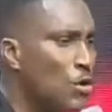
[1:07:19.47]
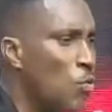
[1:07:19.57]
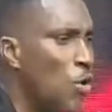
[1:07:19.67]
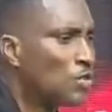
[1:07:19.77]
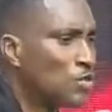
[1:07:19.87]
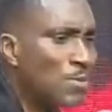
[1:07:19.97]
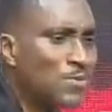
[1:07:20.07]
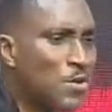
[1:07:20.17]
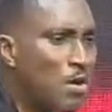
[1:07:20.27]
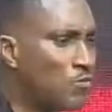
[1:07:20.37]
What
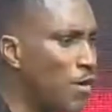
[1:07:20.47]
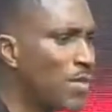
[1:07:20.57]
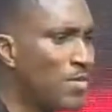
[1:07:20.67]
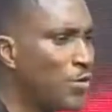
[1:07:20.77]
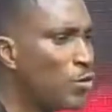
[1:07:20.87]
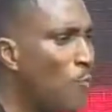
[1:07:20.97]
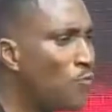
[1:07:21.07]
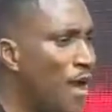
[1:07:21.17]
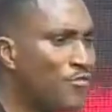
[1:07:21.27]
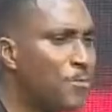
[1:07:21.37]
stops God from giving you
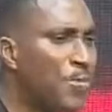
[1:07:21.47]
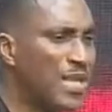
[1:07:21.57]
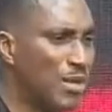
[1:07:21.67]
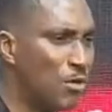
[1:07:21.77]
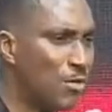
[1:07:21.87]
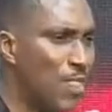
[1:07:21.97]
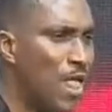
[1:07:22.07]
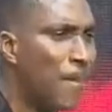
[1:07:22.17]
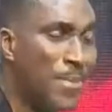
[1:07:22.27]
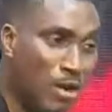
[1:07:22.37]
five billion?
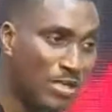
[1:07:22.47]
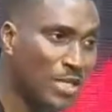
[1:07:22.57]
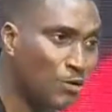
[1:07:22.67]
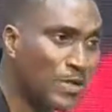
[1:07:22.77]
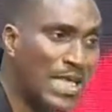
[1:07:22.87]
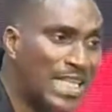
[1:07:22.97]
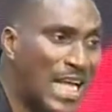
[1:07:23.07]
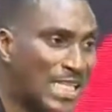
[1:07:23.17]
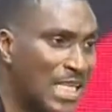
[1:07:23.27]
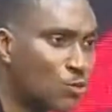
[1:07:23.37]
Because he knows that
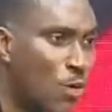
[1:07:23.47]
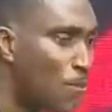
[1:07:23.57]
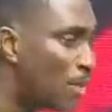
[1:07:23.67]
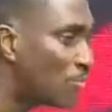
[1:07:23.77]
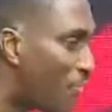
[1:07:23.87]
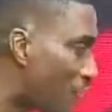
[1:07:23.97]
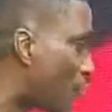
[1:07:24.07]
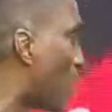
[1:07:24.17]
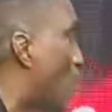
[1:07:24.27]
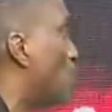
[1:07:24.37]
at least one point
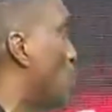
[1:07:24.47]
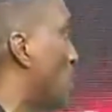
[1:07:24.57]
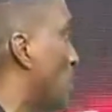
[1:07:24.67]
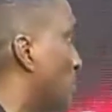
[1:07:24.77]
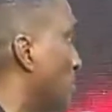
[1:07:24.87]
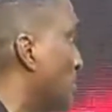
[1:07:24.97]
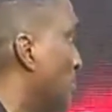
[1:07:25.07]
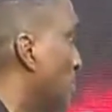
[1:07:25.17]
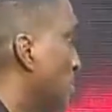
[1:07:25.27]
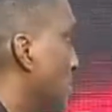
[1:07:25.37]
five will come to him.
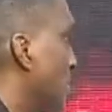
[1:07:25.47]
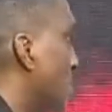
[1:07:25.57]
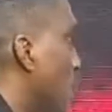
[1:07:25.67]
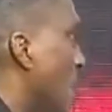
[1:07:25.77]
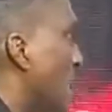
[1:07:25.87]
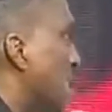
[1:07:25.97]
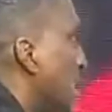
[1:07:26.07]
So that